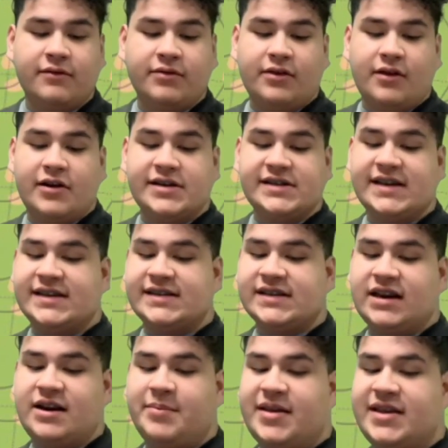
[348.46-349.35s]
Thursday,
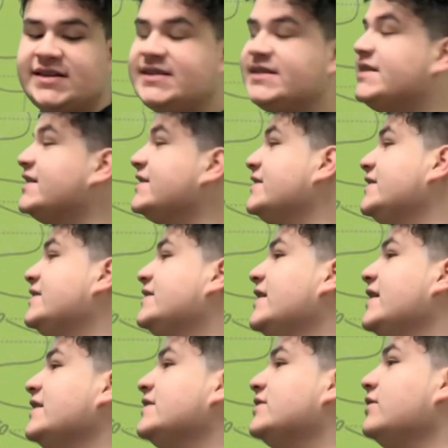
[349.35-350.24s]
it's going to be
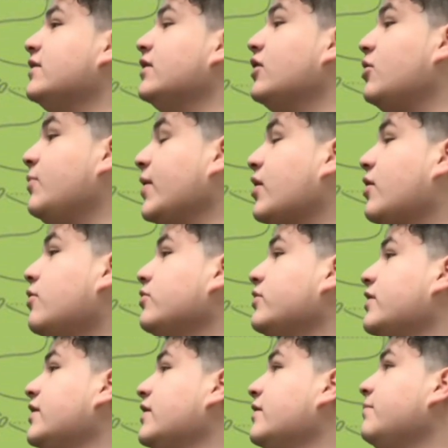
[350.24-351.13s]
66, so a little bit
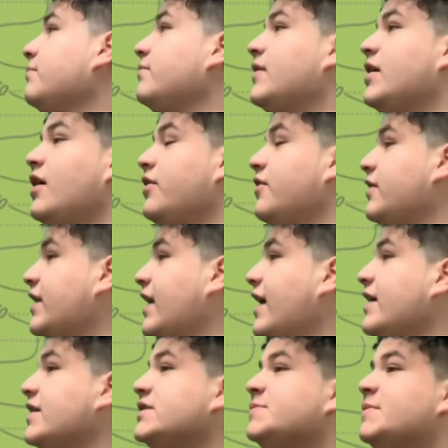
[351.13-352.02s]
colder than the other
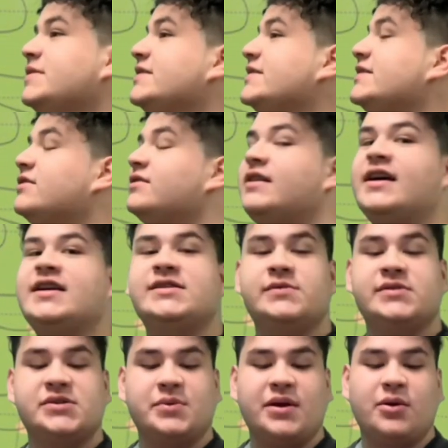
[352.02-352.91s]
days, but still
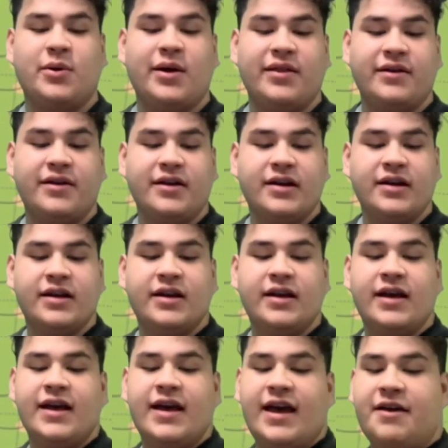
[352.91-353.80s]
nice for sweater weather.
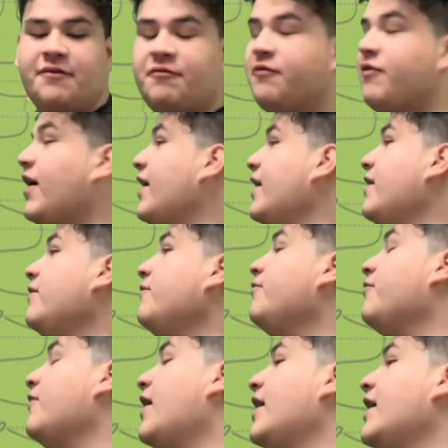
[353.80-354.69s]
Friday
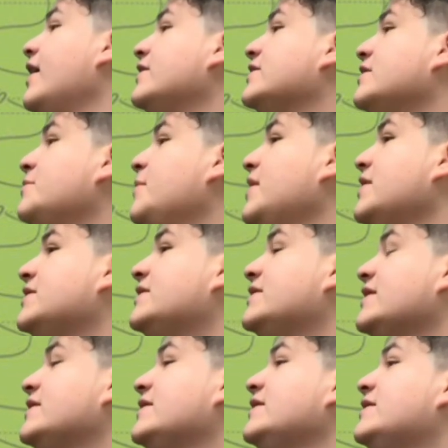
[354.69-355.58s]
and Friday is going to be a
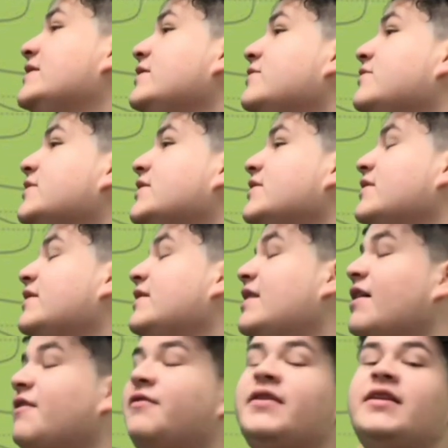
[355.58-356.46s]
62, so
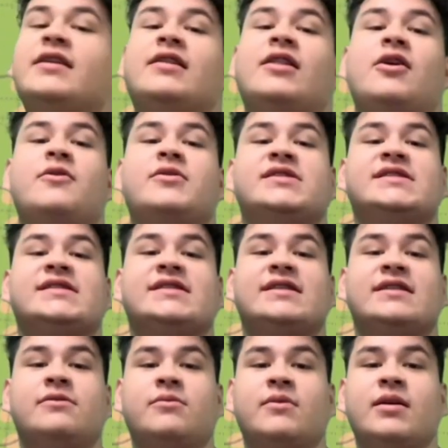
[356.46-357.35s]
definitely the
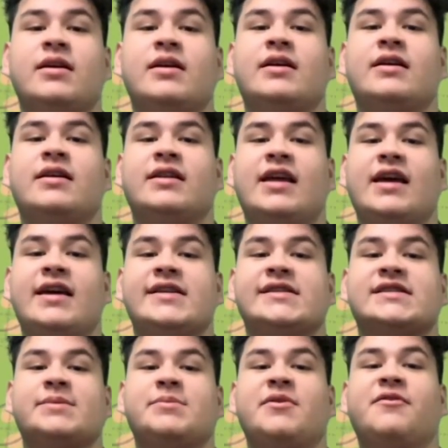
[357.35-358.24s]
lowest
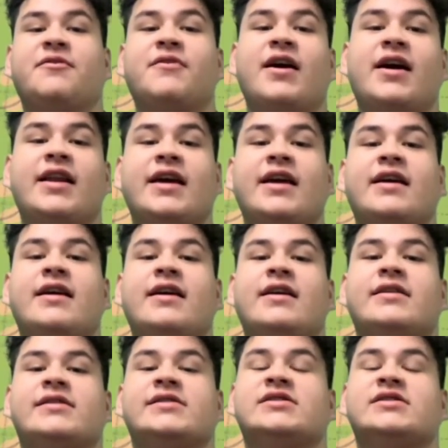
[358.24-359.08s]
day is going to be Friday.